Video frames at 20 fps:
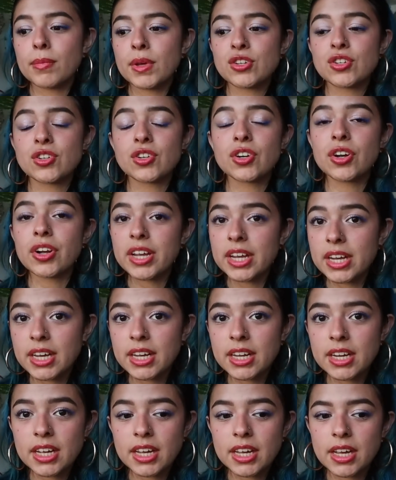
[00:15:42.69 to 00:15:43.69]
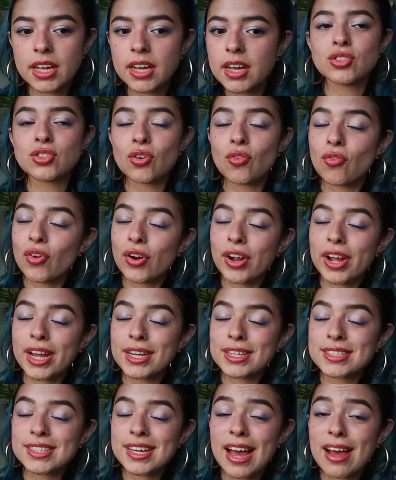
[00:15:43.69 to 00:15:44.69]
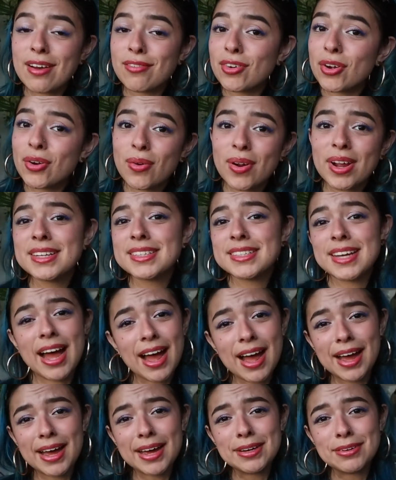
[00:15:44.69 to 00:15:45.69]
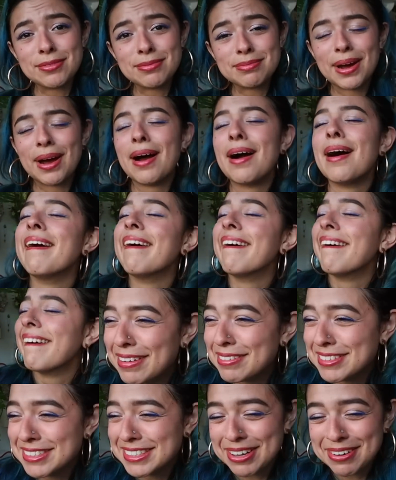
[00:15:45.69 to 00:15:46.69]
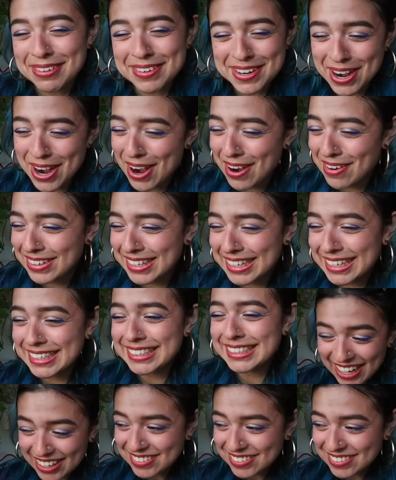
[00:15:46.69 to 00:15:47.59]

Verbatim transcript: make sure you're eating don't forget to have a great time I'm so nervous.